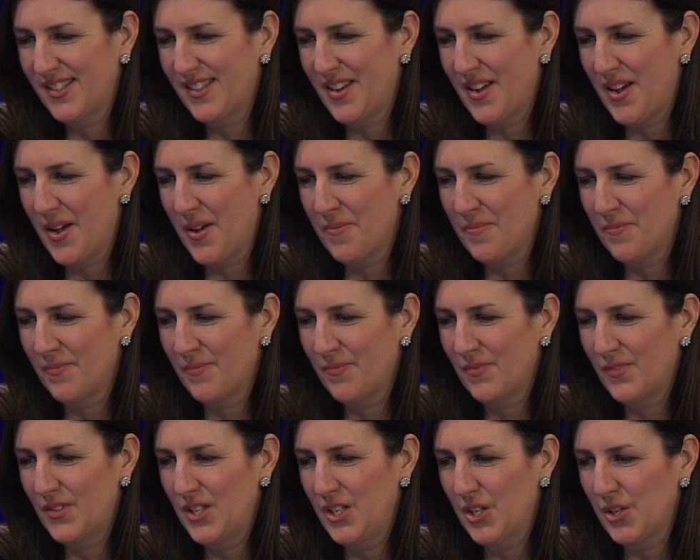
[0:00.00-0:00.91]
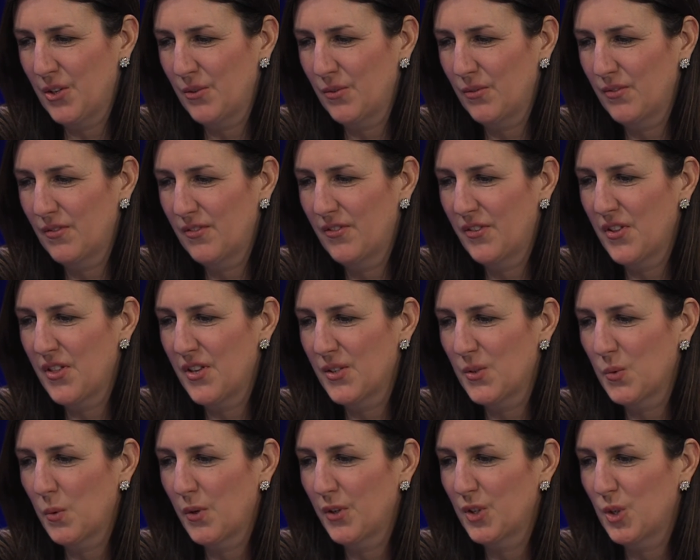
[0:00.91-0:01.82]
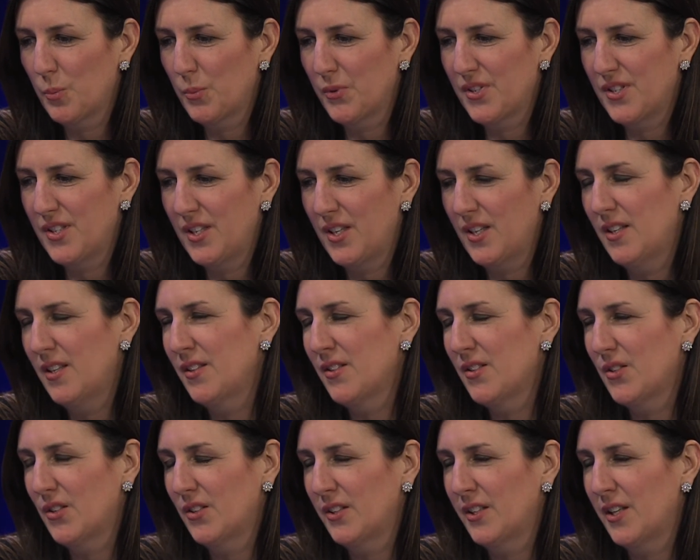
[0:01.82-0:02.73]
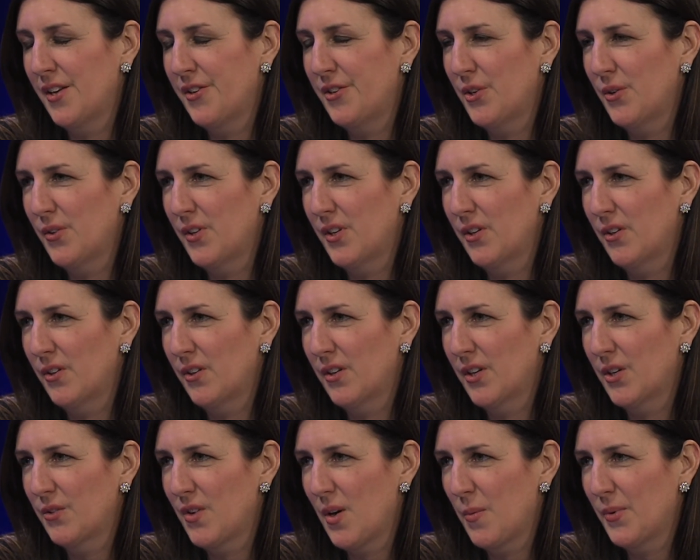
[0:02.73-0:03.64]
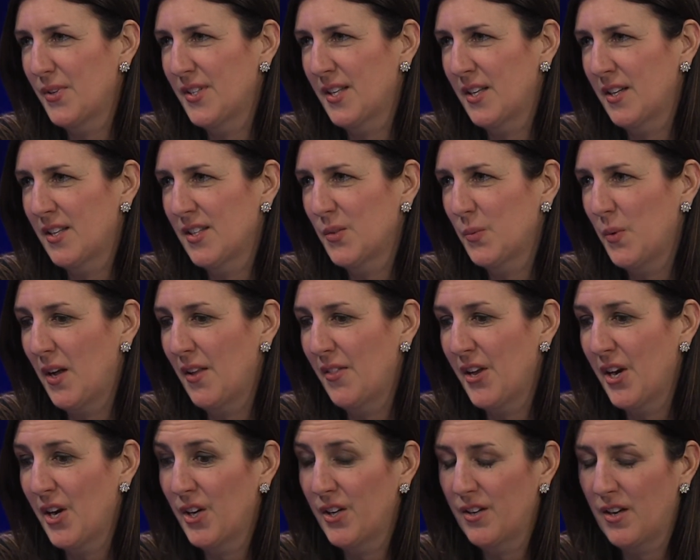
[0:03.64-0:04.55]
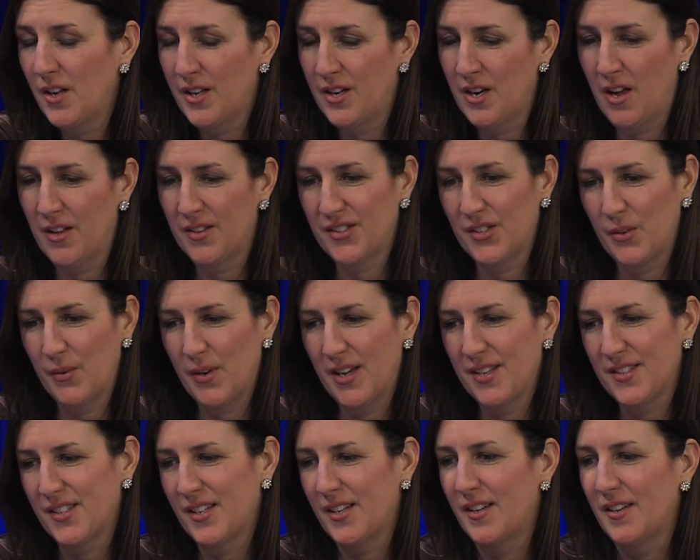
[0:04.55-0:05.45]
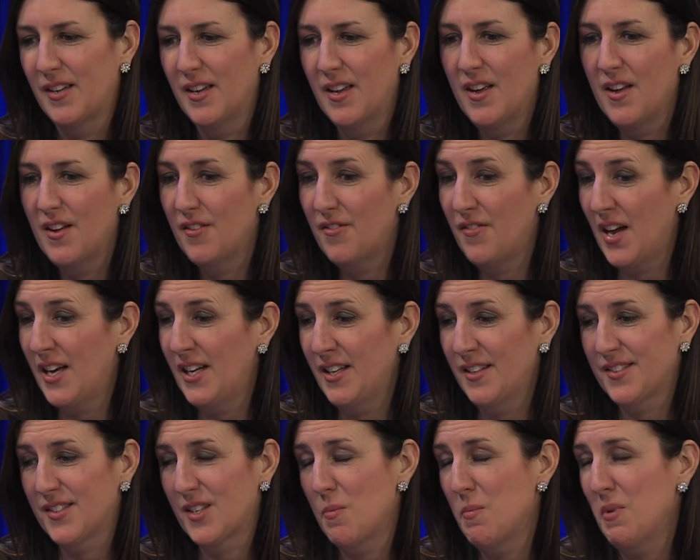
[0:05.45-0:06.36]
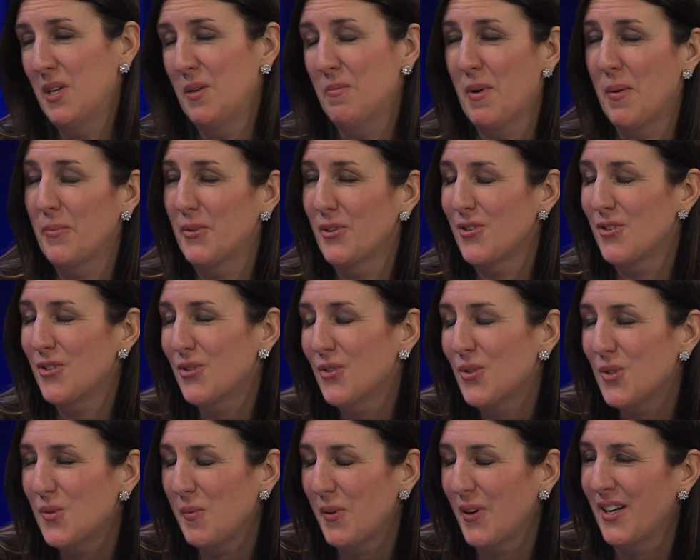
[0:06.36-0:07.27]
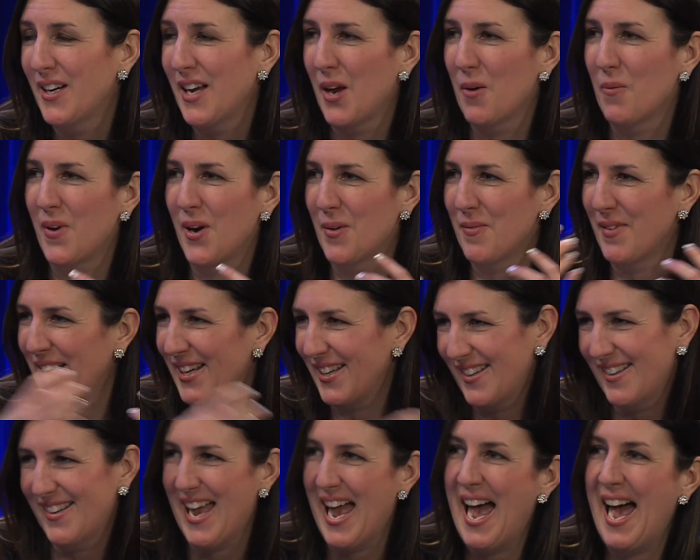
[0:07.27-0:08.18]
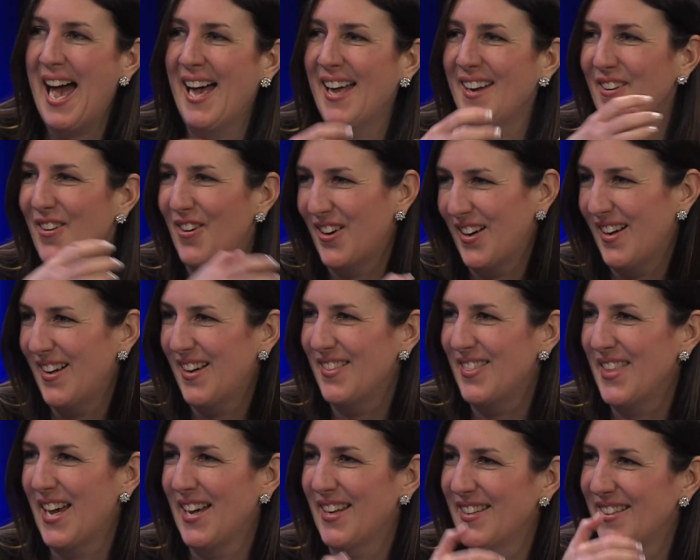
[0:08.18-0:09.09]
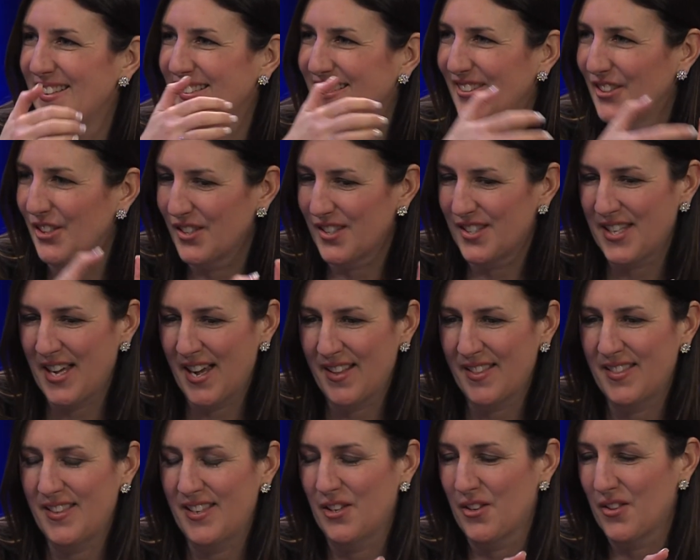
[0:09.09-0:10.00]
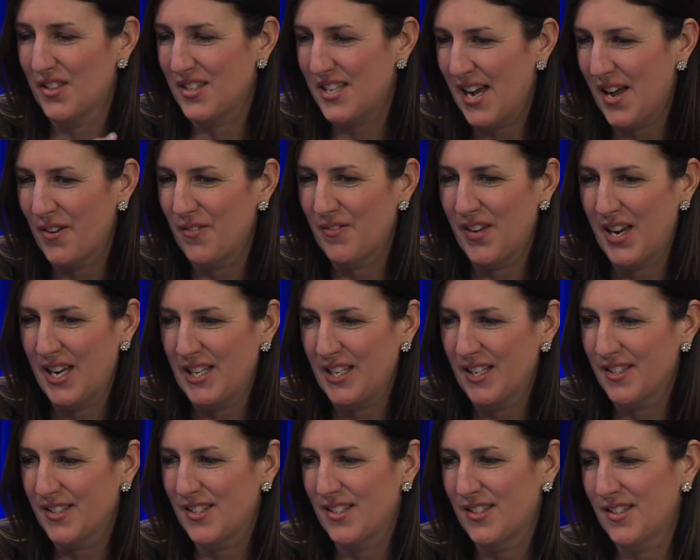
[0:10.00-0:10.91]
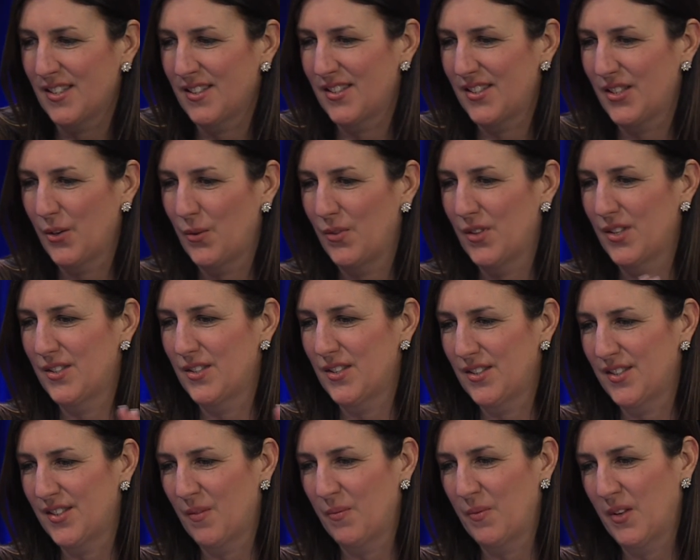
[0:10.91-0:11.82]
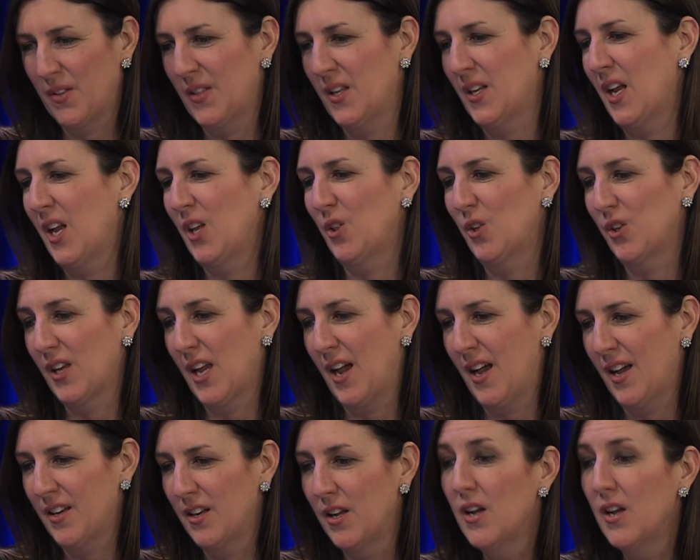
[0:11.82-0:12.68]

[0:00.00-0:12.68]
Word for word: um, you know, for this work to proceed, and certainly I know that you're going to represent us well there, and, and, also as a finance committee member in Shrewsbury, yeah. I wear my hat on that looks at you know the town finances, and so this is something that I look at